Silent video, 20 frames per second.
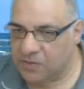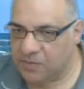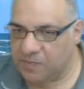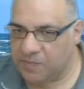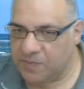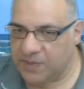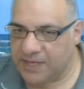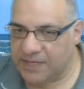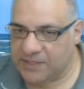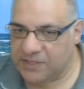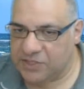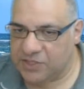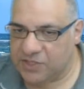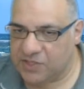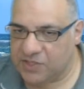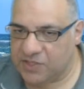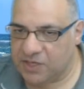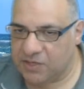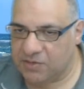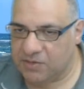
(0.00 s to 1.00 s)
Black's
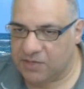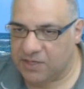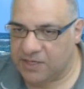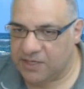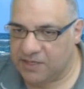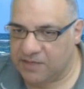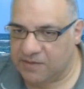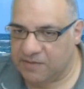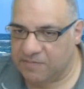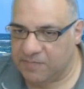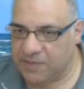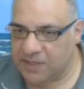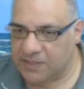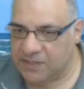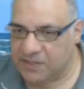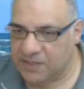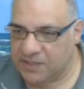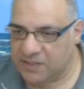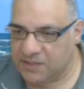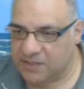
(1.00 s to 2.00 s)
just totally
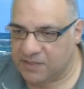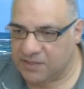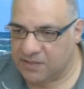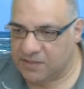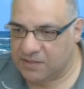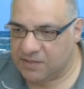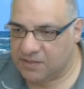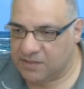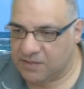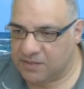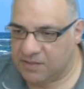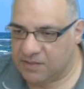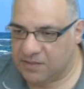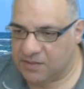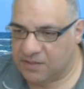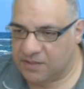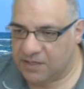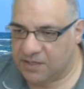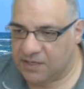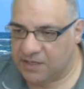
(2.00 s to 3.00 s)
busted
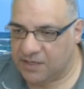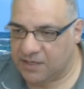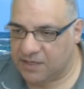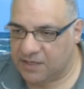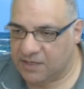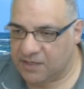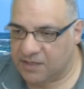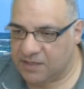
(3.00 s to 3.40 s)
here